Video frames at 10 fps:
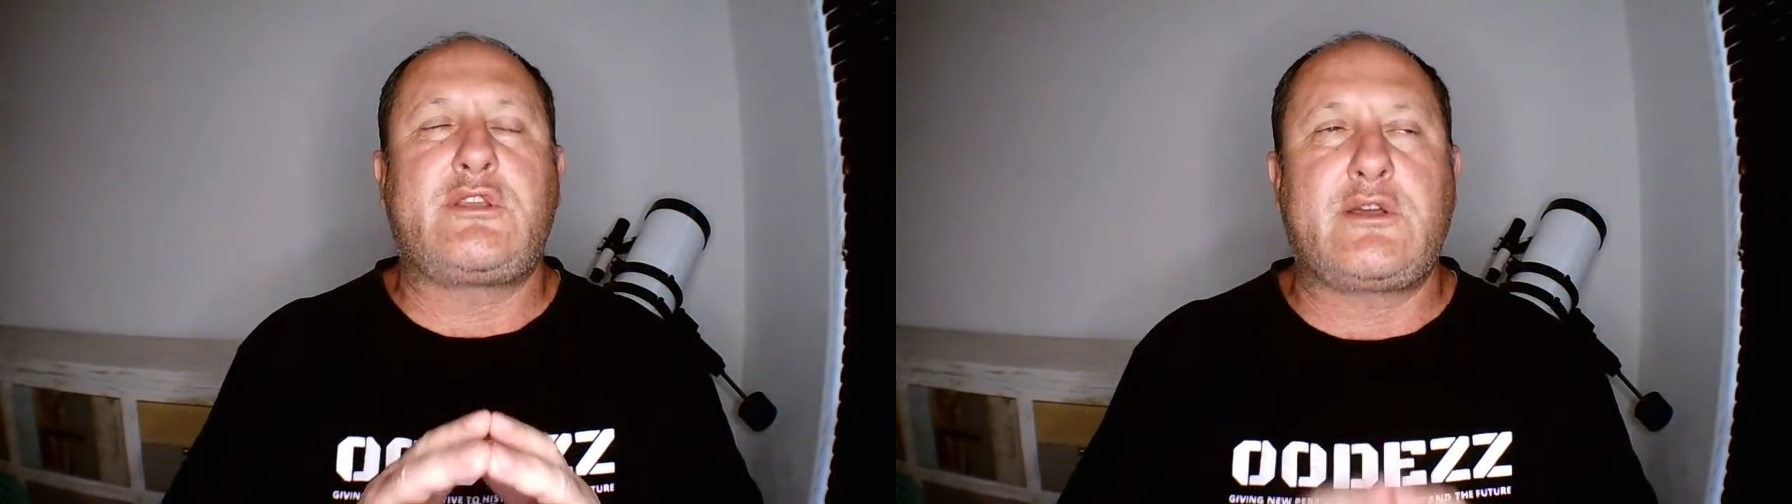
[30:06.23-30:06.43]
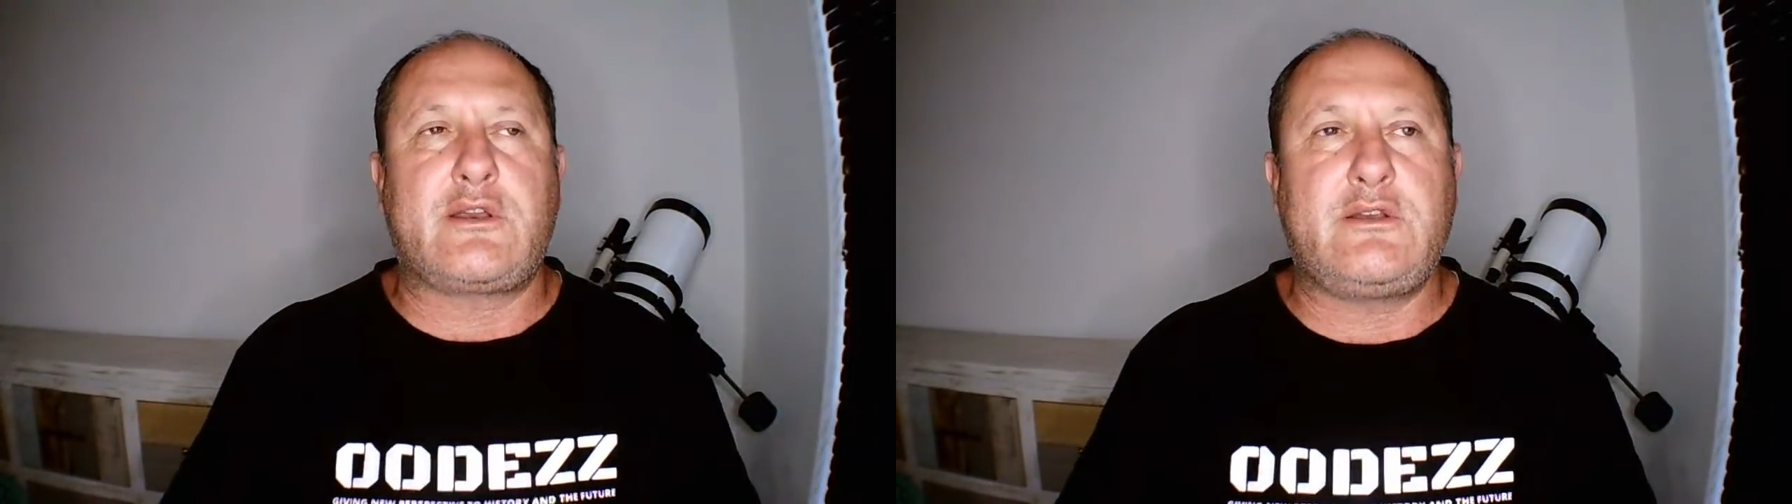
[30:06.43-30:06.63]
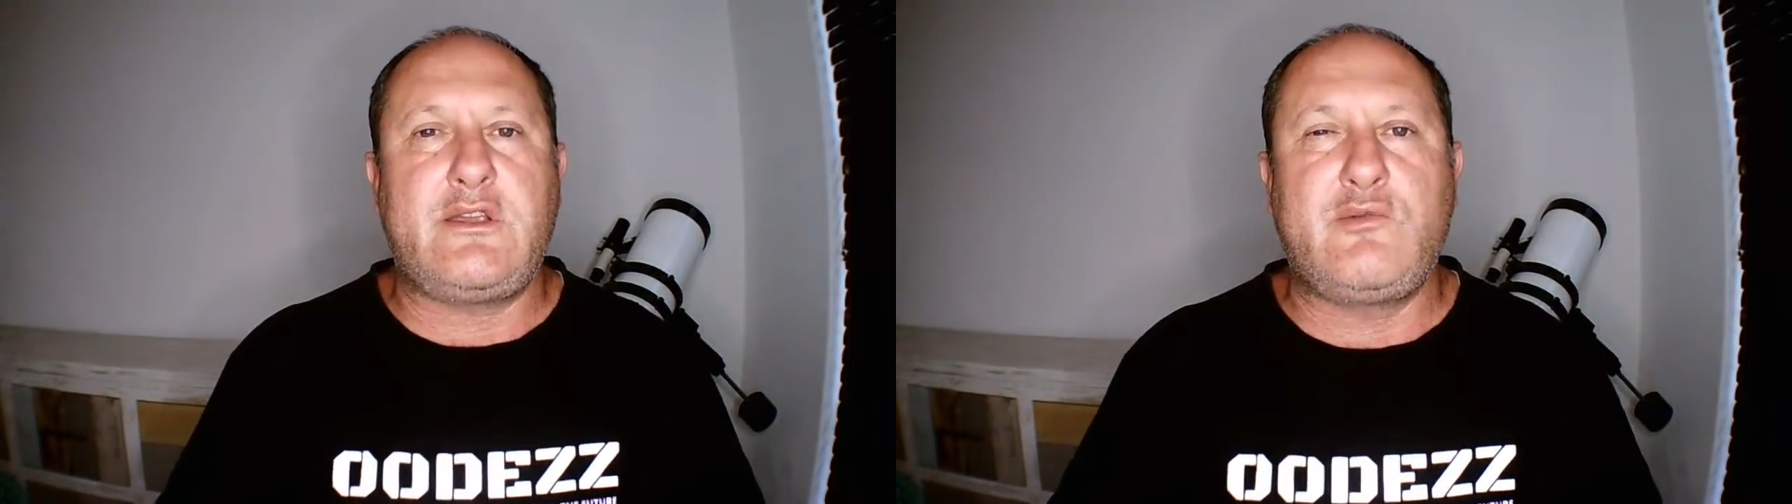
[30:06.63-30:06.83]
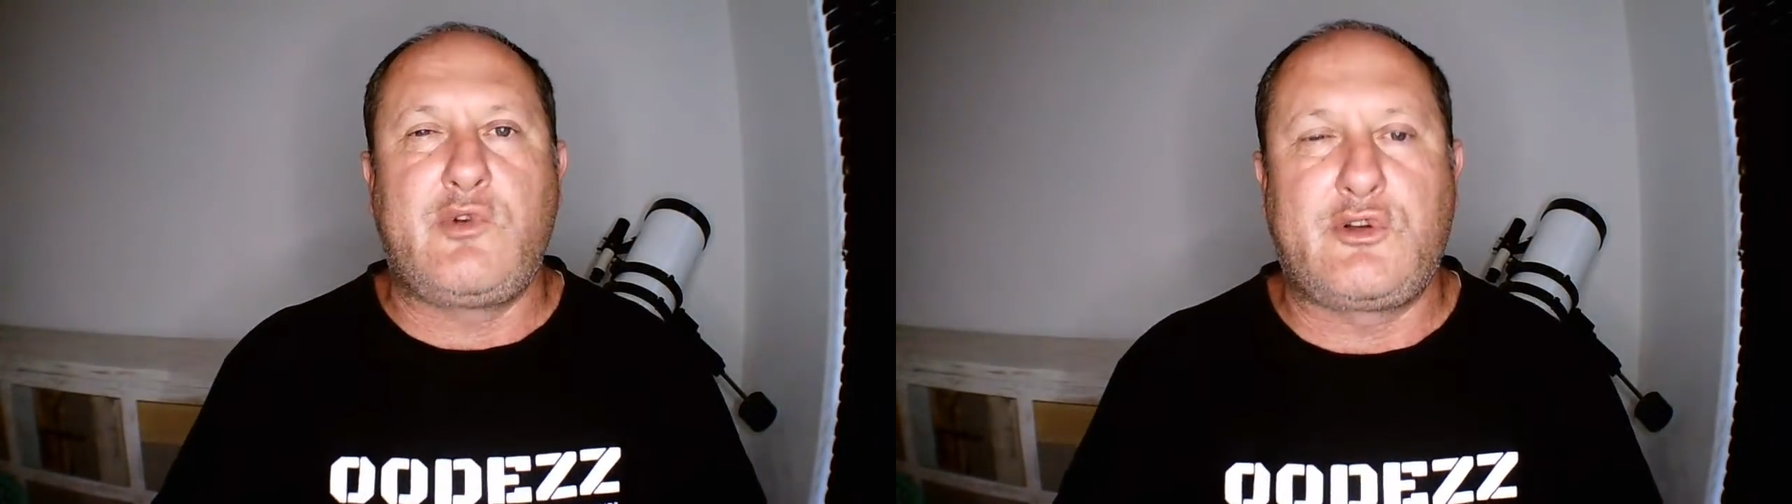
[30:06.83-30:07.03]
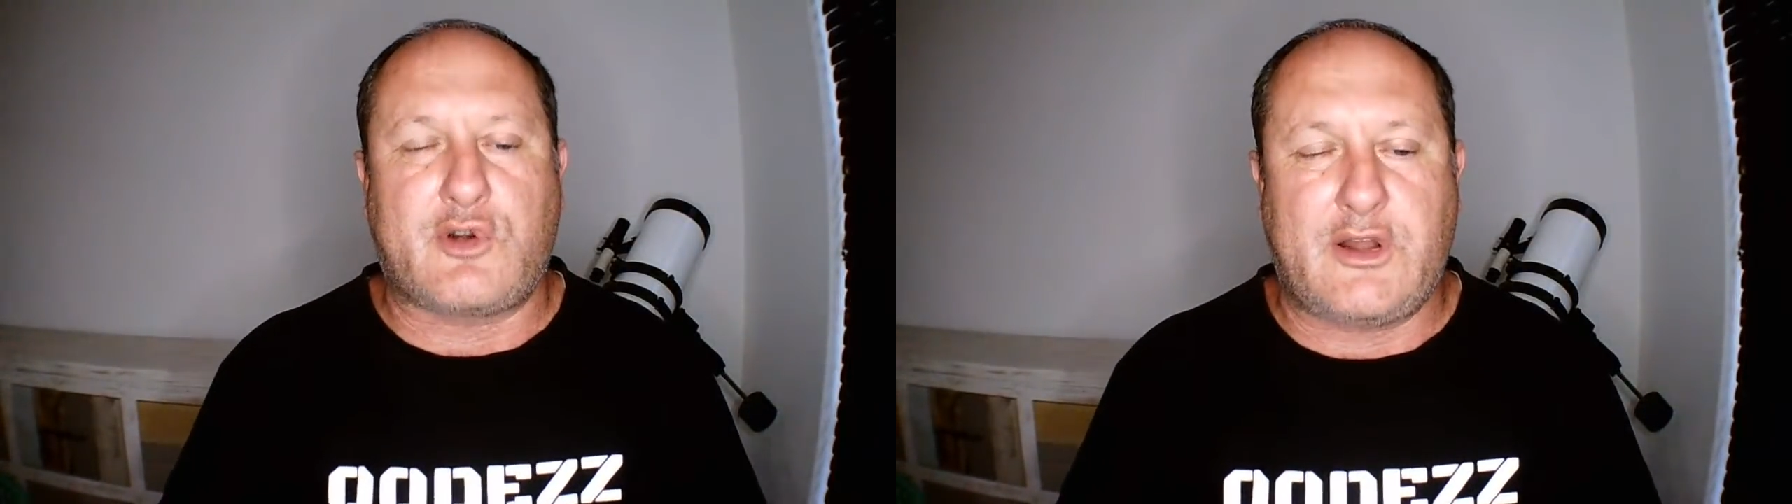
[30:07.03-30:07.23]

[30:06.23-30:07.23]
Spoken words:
tyranny will